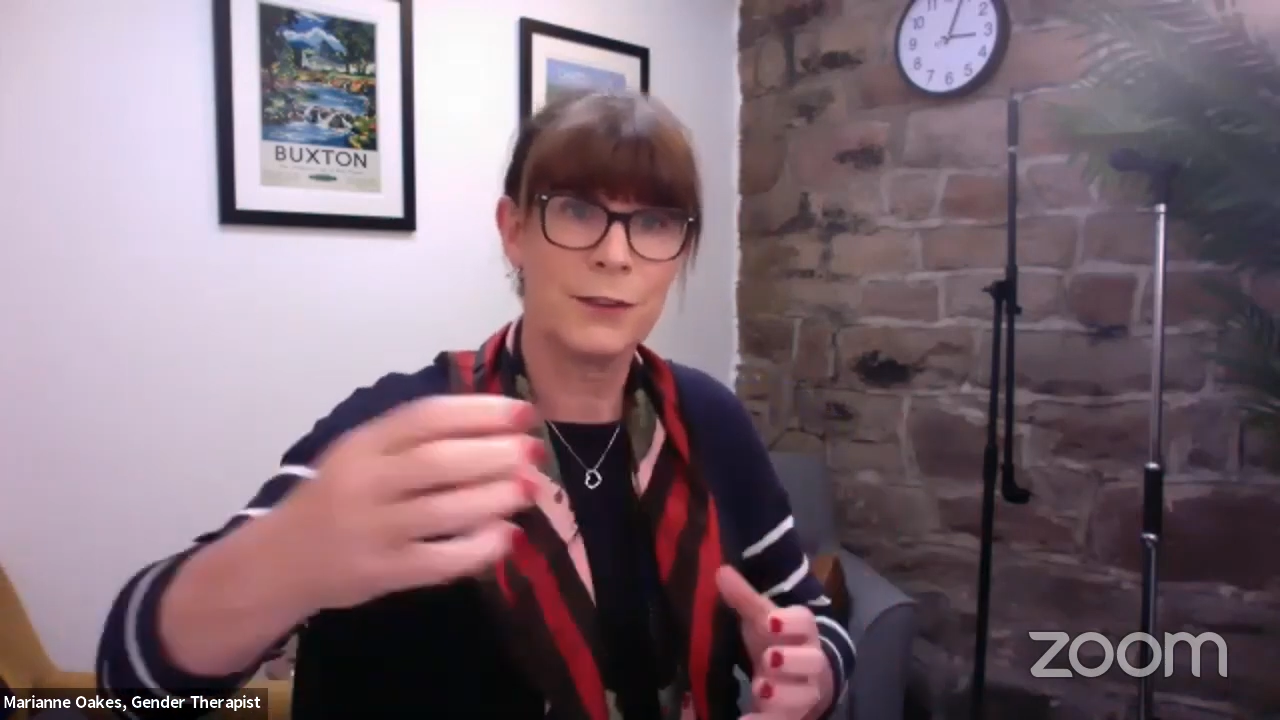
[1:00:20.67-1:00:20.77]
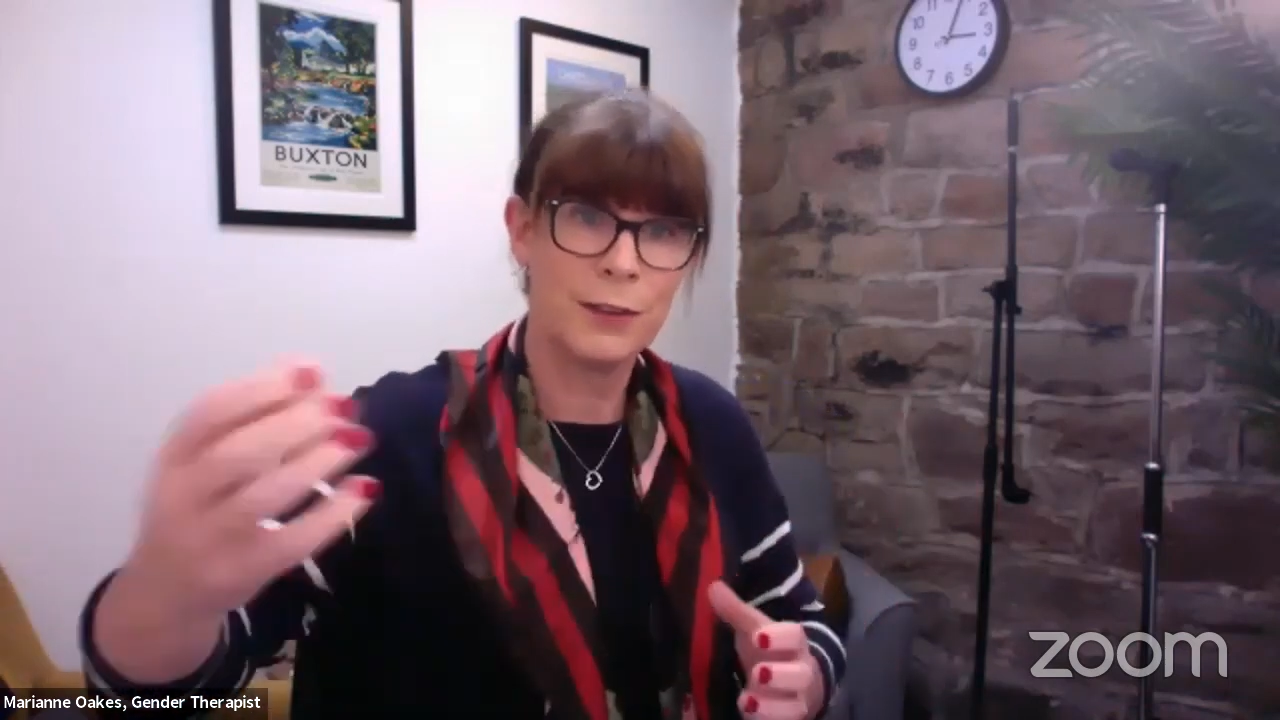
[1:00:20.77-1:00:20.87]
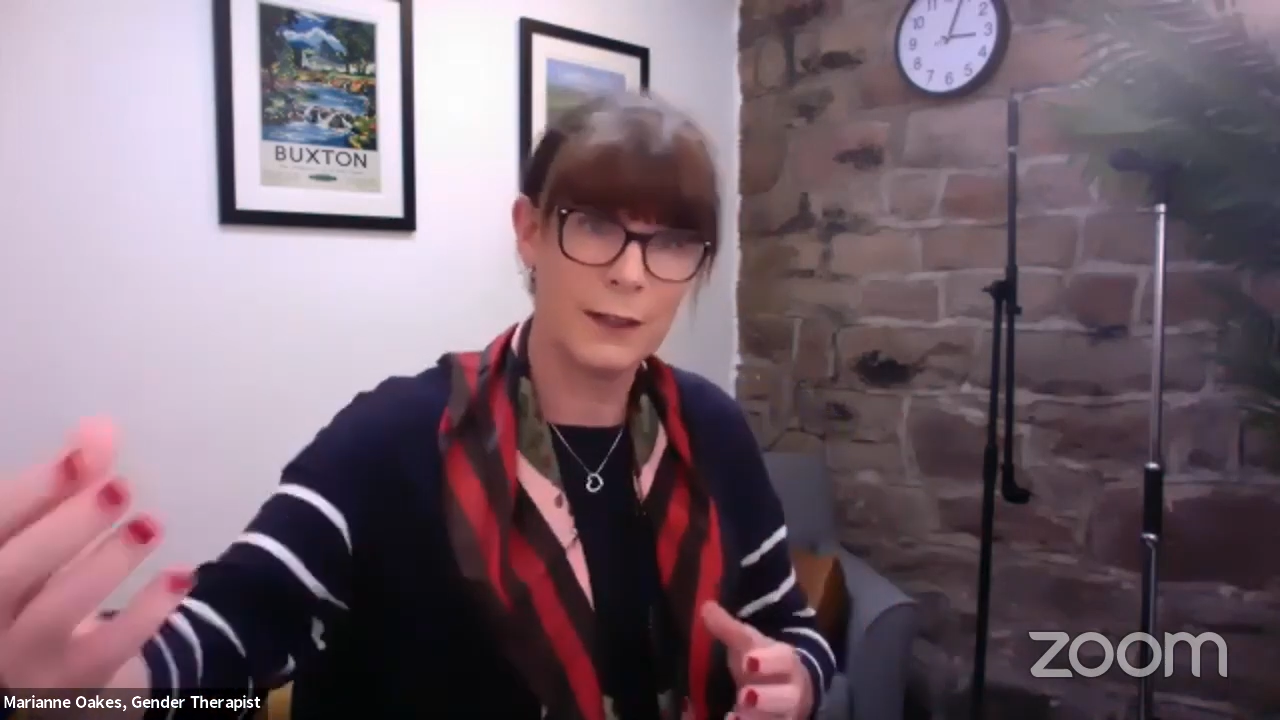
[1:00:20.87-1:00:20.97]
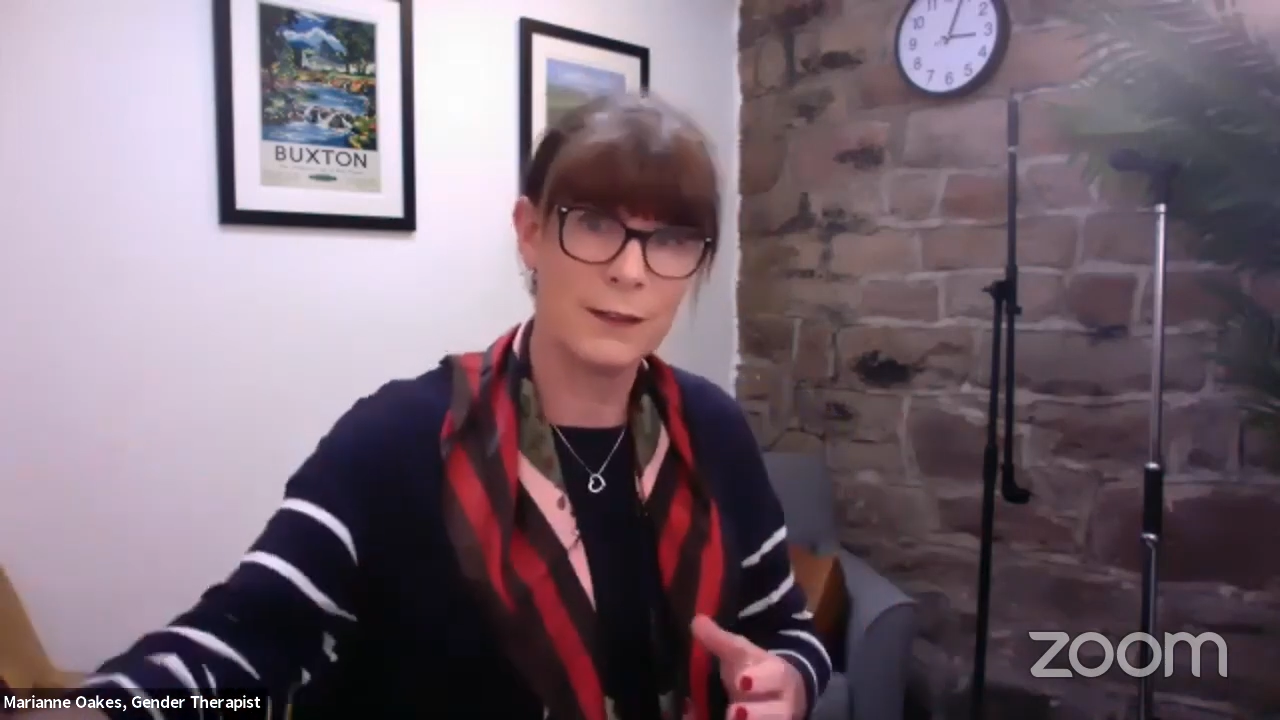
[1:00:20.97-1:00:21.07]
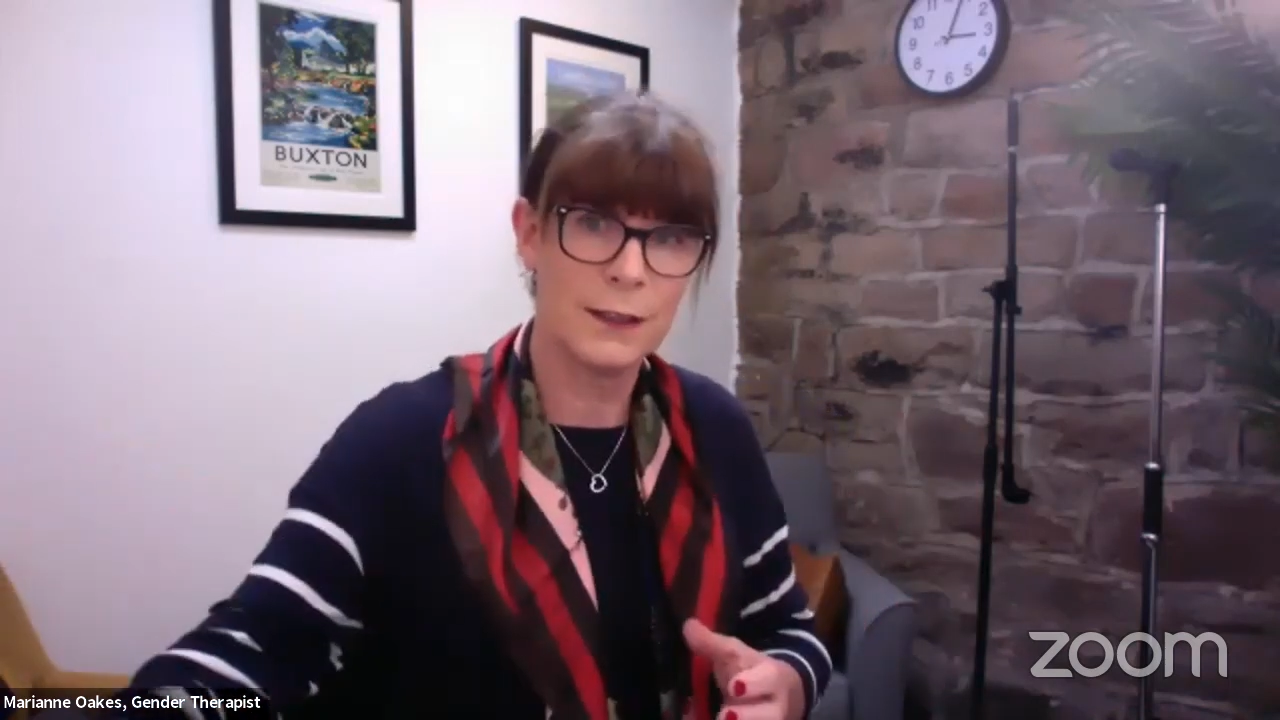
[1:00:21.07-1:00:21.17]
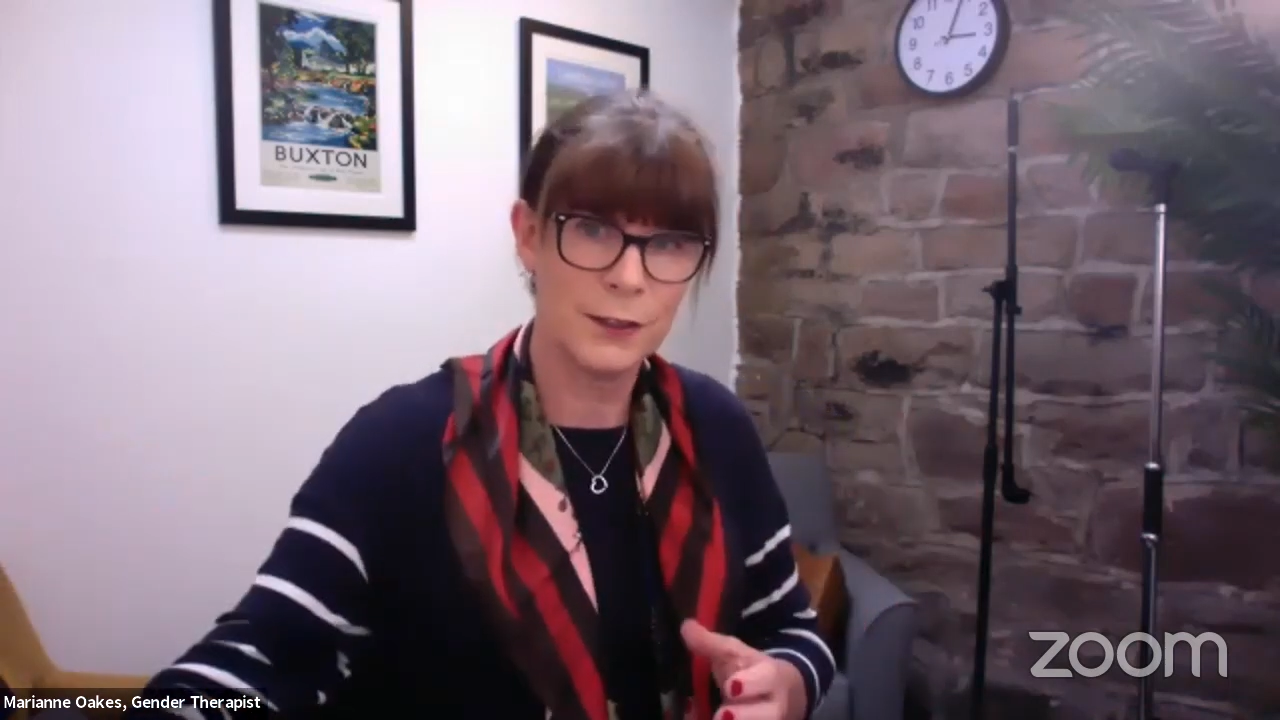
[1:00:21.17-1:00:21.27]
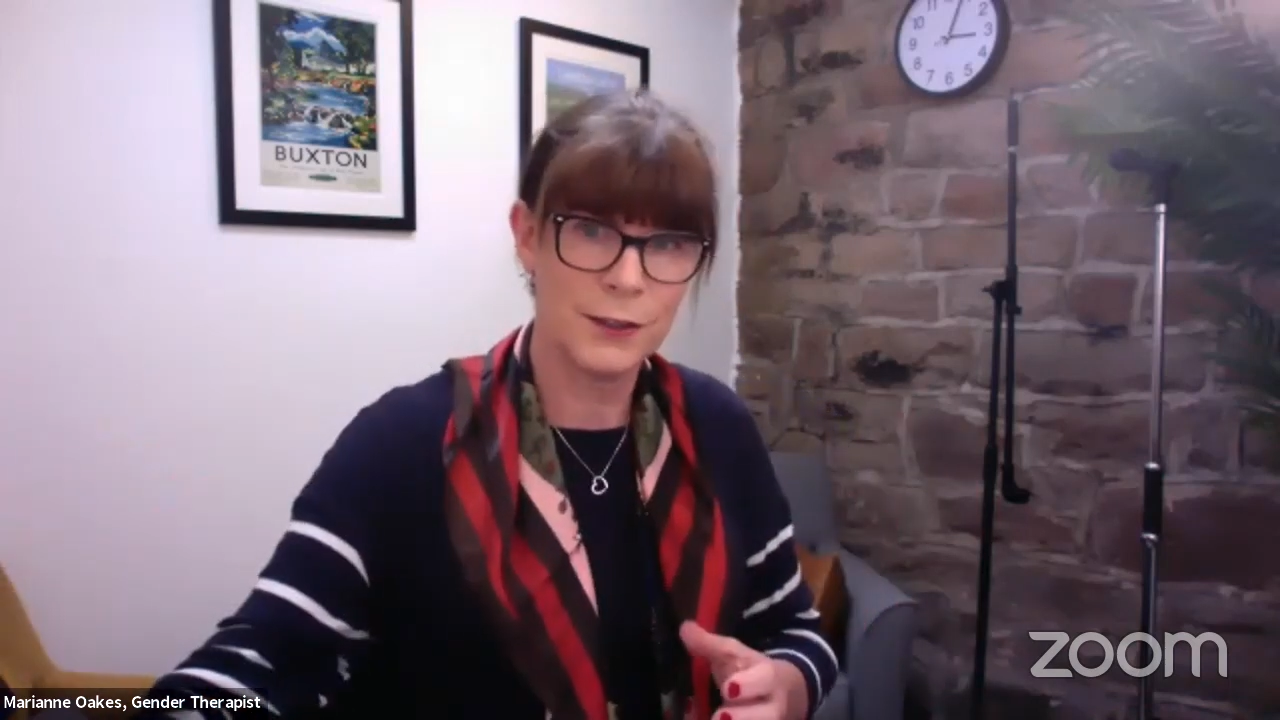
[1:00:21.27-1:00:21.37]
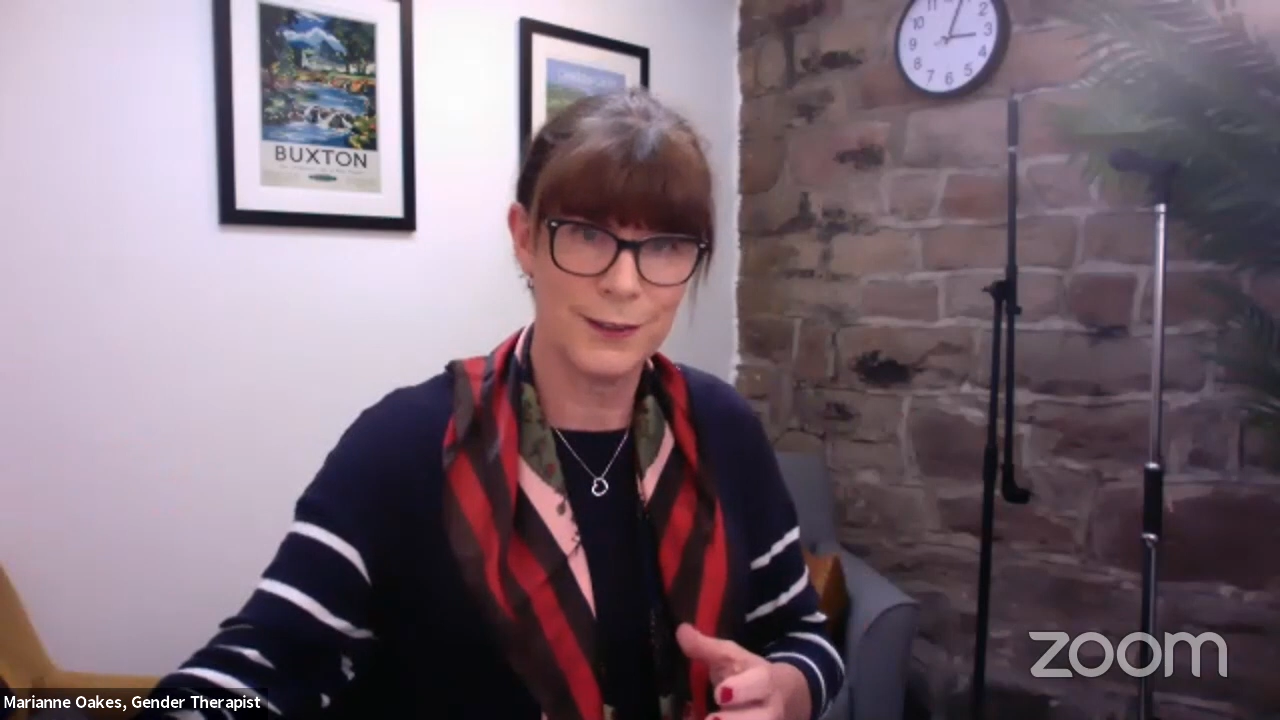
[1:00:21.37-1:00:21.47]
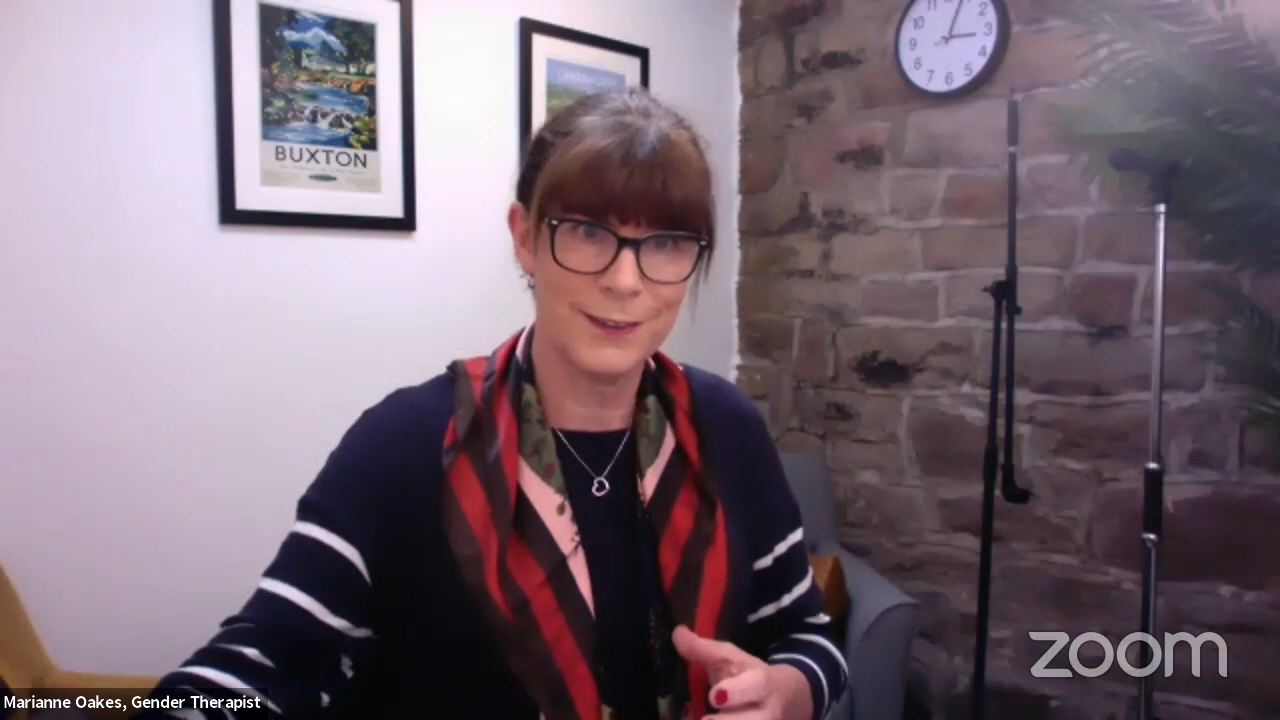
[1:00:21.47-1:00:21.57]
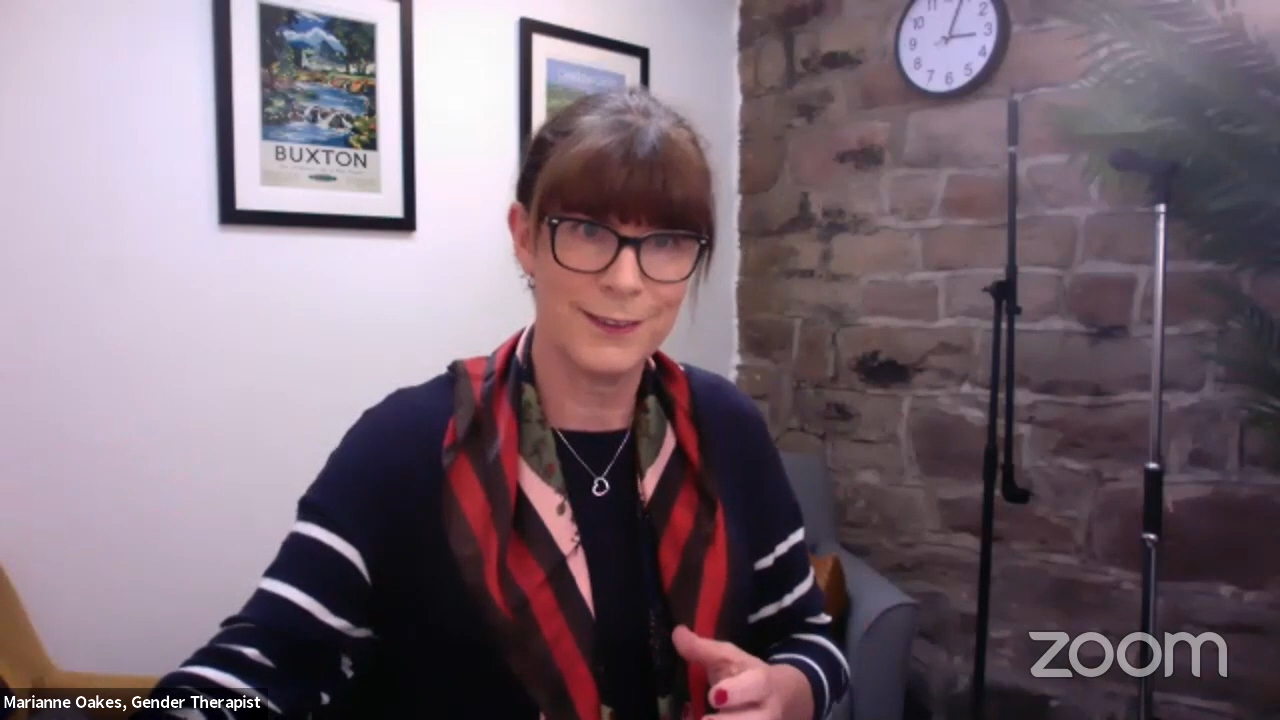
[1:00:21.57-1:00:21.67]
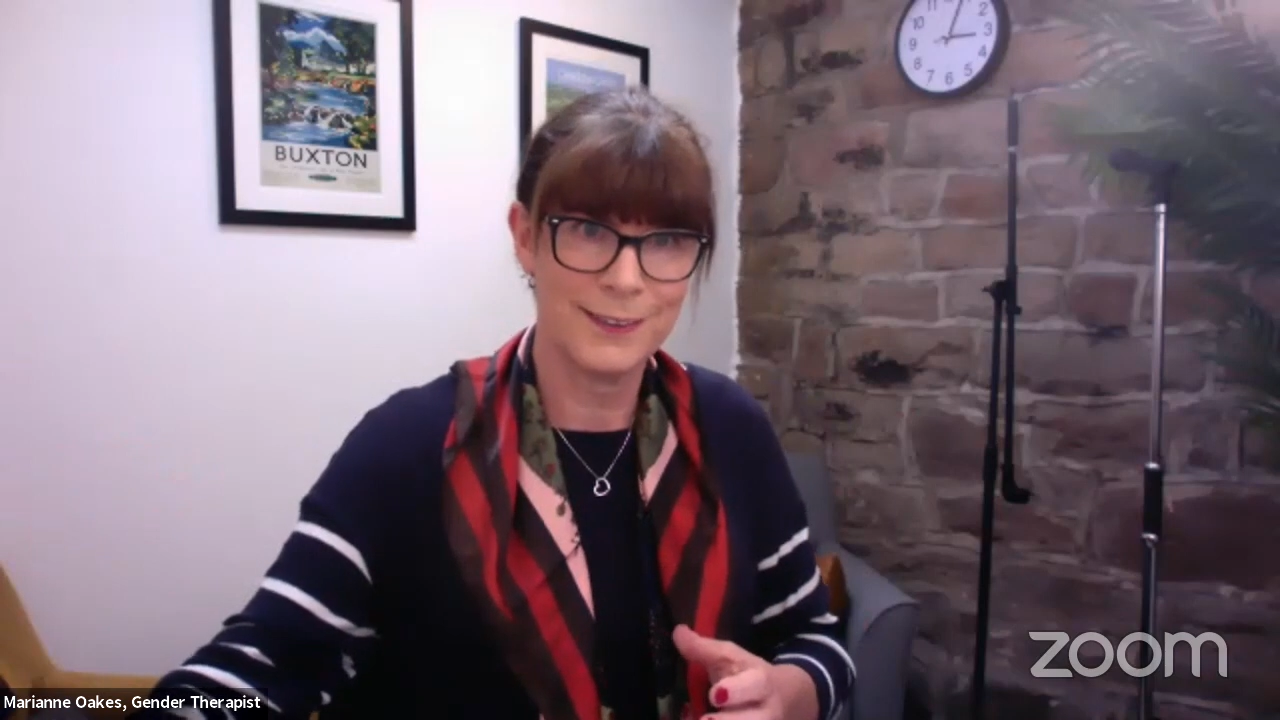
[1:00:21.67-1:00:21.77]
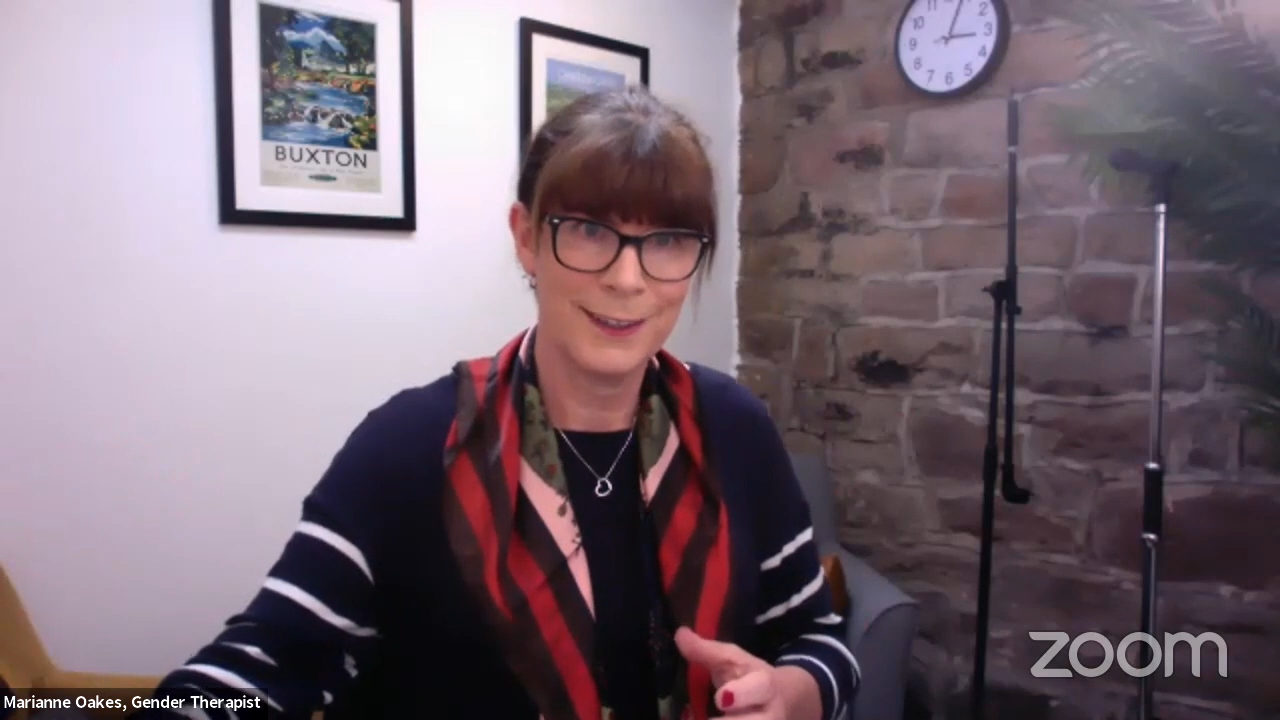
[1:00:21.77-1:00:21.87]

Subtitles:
transition,